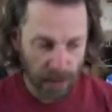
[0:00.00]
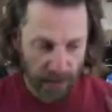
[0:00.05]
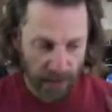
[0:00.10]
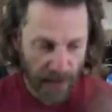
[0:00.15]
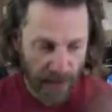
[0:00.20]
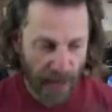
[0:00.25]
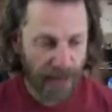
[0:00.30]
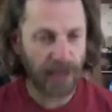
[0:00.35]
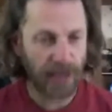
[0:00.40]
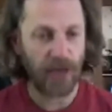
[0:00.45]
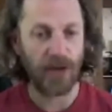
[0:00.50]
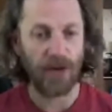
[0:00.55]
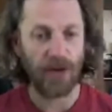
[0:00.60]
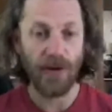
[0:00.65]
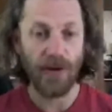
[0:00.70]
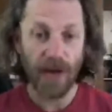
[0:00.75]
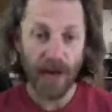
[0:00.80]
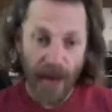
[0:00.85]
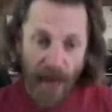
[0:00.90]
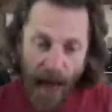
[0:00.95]
thank
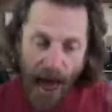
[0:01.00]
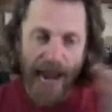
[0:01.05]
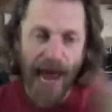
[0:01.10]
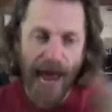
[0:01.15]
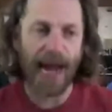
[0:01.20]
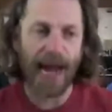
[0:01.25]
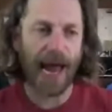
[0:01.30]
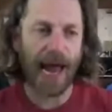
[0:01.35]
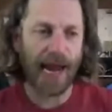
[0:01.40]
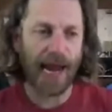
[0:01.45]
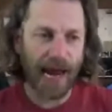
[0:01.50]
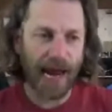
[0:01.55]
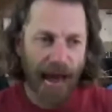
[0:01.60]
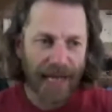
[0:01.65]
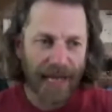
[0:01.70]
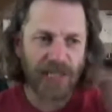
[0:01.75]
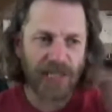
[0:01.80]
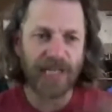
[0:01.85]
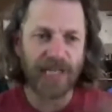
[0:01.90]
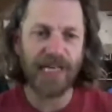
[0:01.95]
you, and
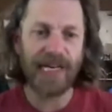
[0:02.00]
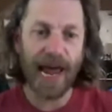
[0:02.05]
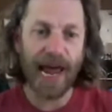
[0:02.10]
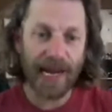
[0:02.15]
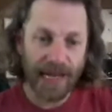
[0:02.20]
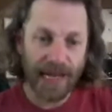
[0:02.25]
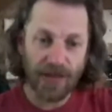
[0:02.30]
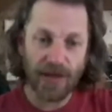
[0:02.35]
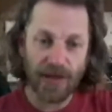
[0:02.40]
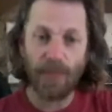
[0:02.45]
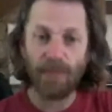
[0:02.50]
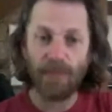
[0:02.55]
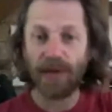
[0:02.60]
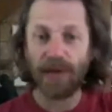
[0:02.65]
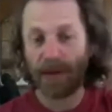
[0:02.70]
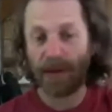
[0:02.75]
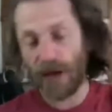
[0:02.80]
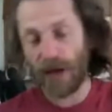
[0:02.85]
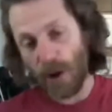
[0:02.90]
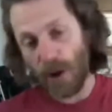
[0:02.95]
actually letting
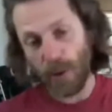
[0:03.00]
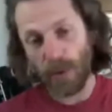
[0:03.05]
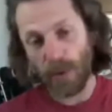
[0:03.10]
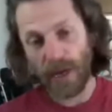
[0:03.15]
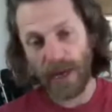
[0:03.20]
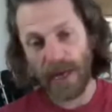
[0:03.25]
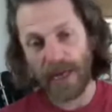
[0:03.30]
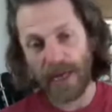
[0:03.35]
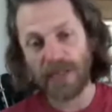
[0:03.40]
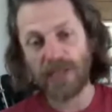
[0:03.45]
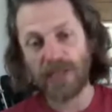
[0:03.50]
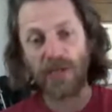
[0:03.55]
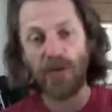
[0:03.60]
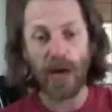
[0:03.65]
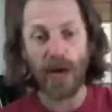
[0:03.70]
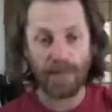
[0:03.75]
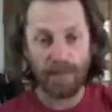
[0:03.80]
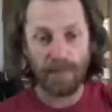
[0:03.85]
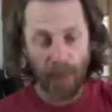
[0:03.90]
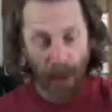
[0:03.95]
something go into
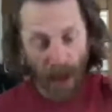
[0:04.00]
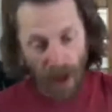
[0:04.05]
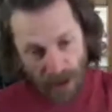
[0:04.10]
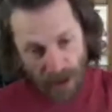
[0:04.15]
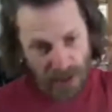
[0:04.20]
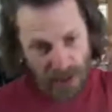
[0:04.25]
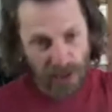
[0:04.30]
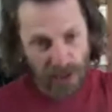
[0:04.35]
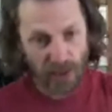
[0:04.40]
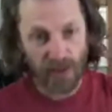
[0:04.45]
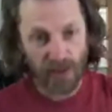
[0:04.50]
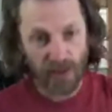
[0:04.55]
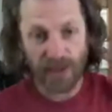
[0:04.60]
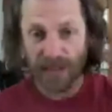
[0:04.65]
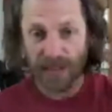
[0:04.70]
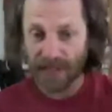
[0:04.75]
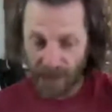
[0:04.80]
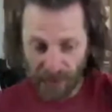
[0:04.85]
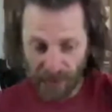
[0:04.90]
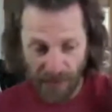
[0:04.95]
you and past you, and
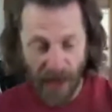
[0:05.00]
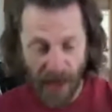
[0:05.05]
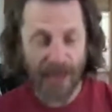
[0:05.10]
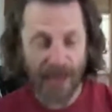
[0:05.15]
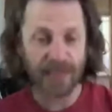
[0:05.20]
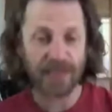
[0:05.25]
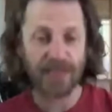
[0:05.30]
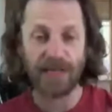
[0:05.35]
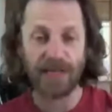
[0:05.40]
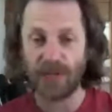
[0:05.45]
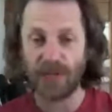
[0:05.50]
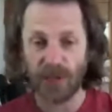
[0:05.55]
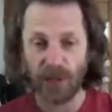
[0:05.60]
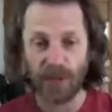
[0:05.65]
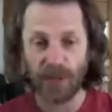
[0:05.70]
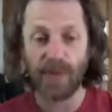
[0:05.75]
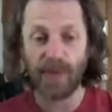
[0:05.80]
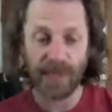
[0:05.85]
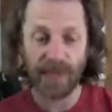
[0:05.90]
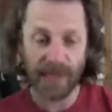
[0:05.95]
just say thanks, I'm
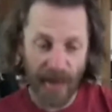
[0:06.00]
stupid.